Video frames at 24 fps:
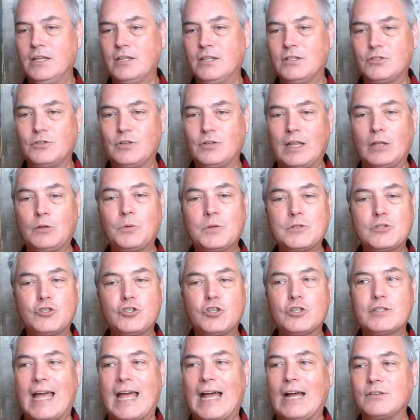So that was
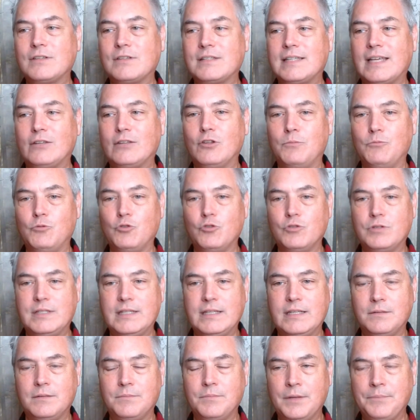just outside the
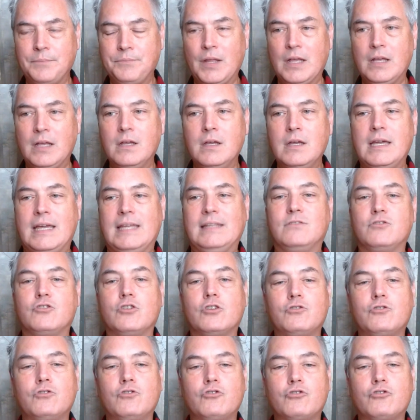museum. And
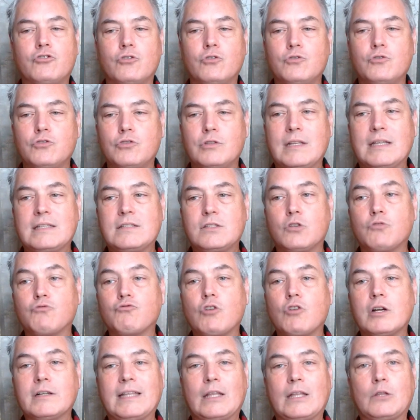just to show, so that's a
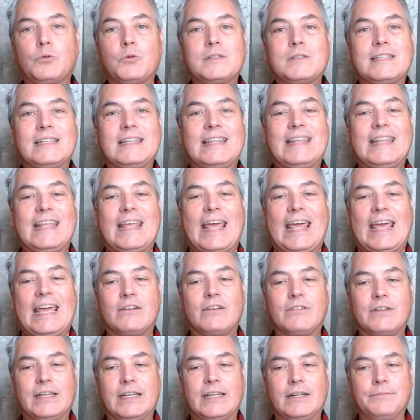rock that was in the
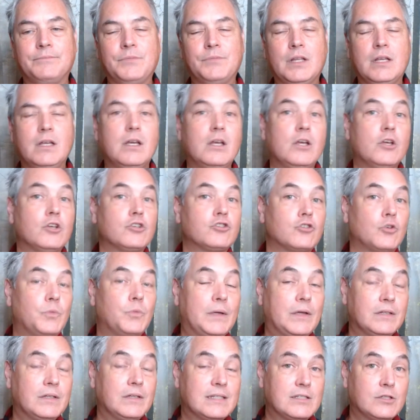area. So
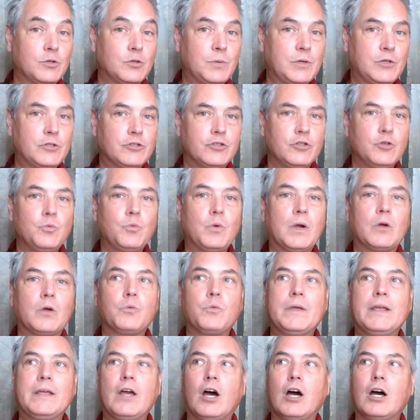we're in a situation where
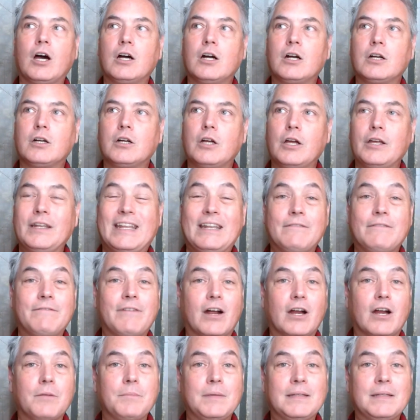we are in an
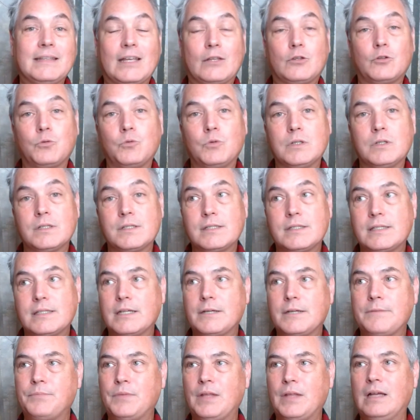environment that was
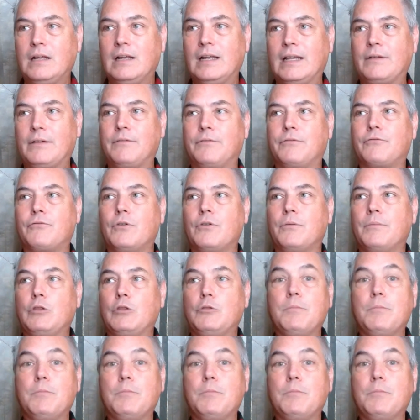like from